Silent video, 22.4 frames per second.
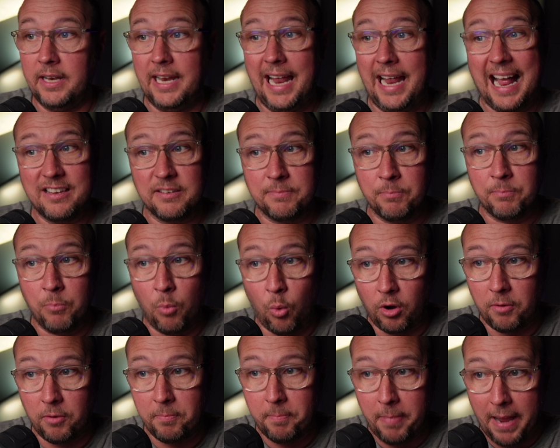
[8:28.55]
It has
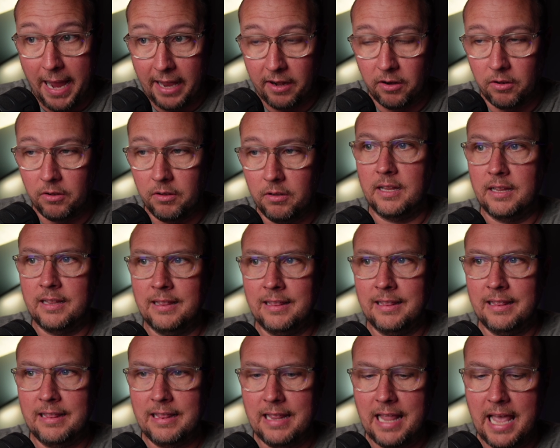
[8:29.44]
more battle,
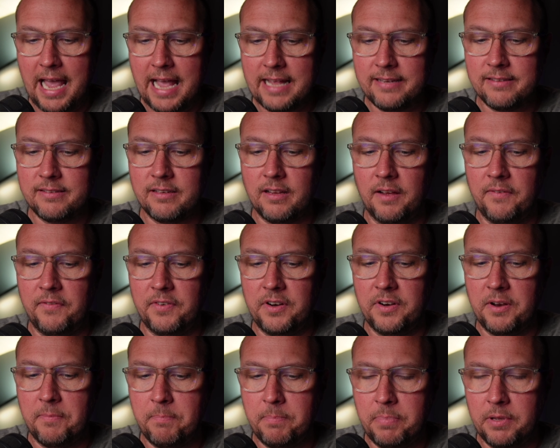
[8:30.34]
less of
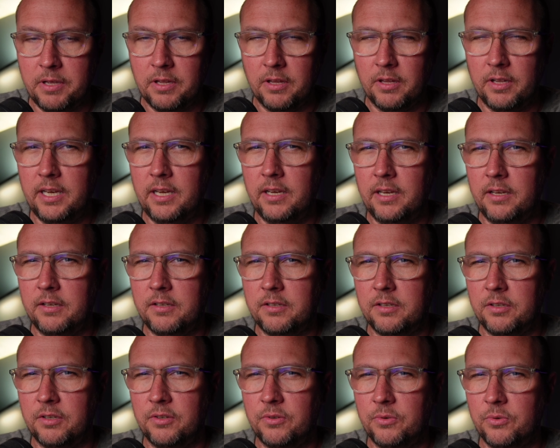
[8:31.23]
an ability
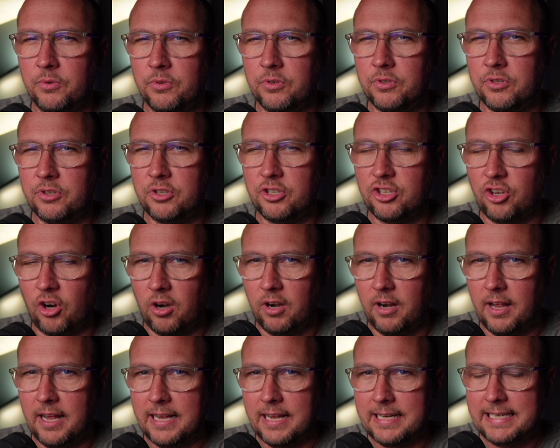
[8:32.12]
to
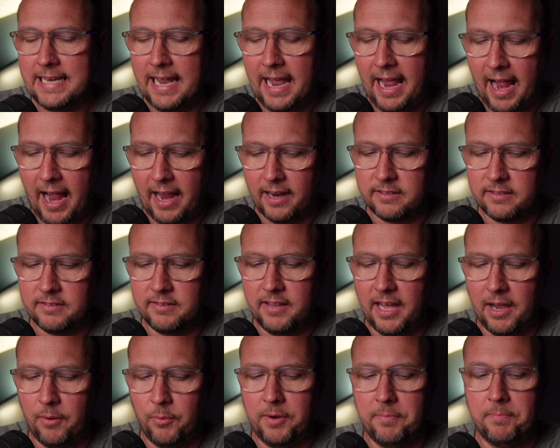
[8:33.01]
start attacks.
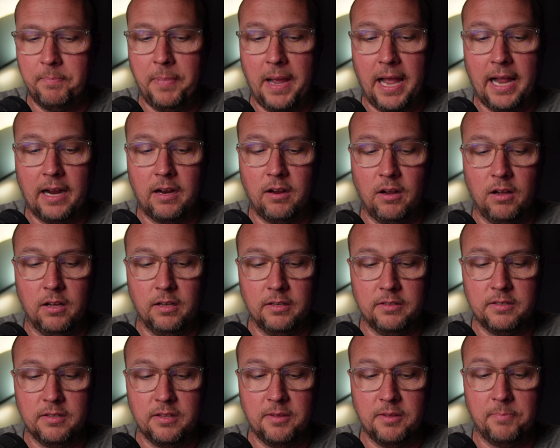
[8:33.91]
That went back
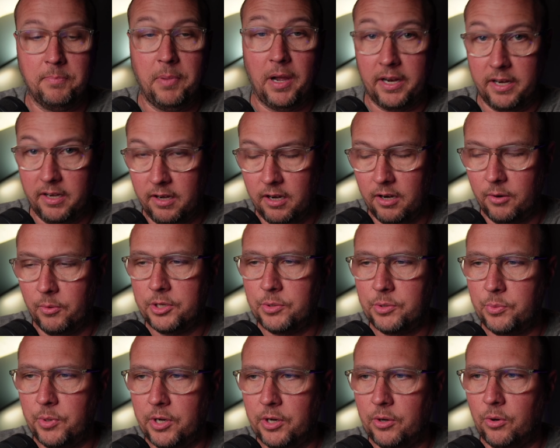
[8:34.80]
onto the Buccaneer,
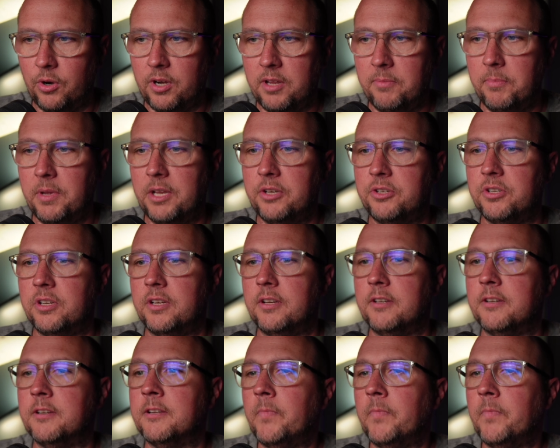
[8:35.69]
which we had already mentioned.